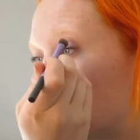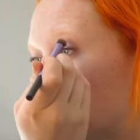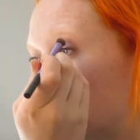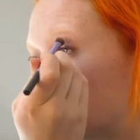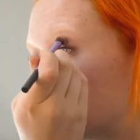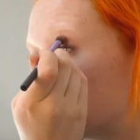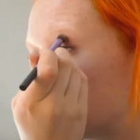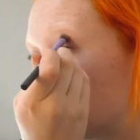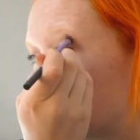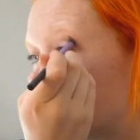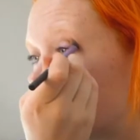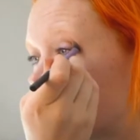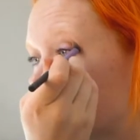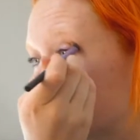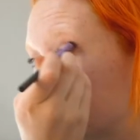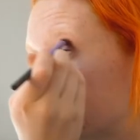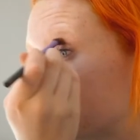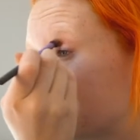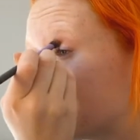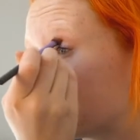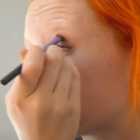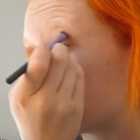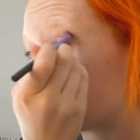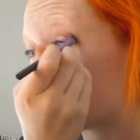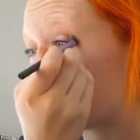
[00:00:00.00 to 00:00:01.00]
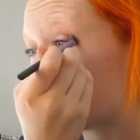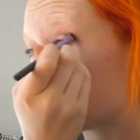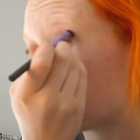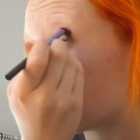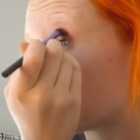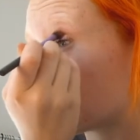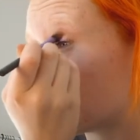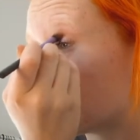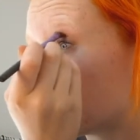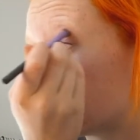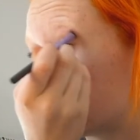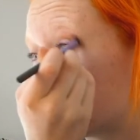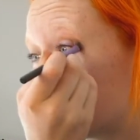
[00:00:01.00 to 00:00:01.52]
So,
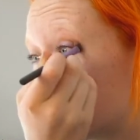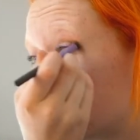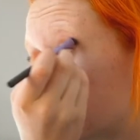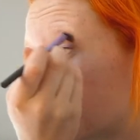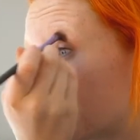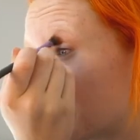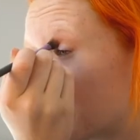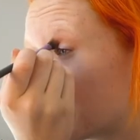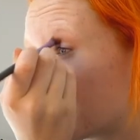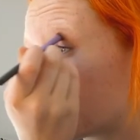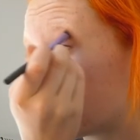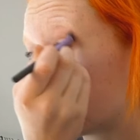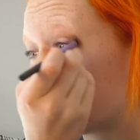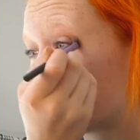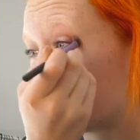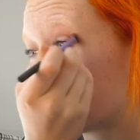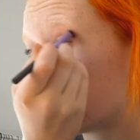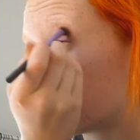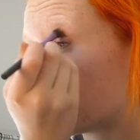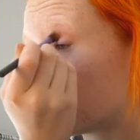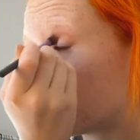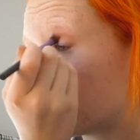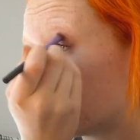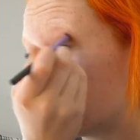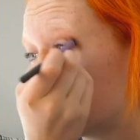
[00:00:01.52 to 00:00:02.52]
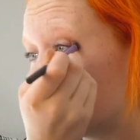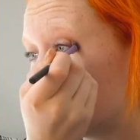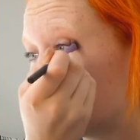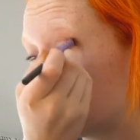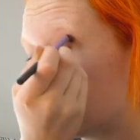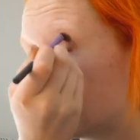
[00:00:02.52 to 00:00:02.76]
we can have like a little